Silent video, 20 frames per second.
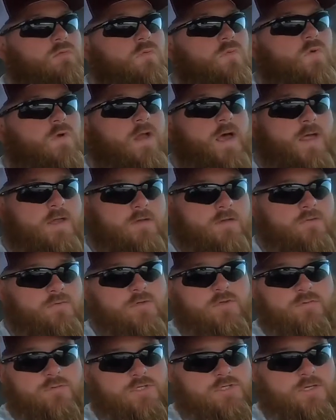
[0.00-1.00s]
what I do
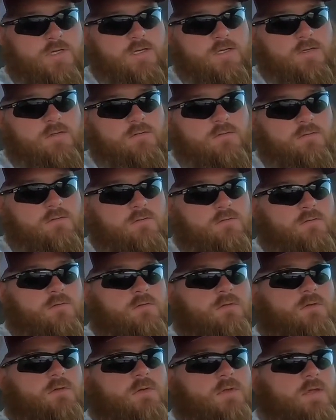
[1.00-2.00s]
with a machine
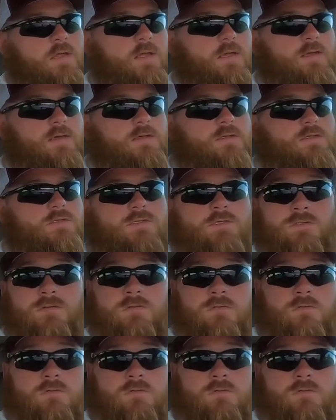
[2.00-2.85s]
is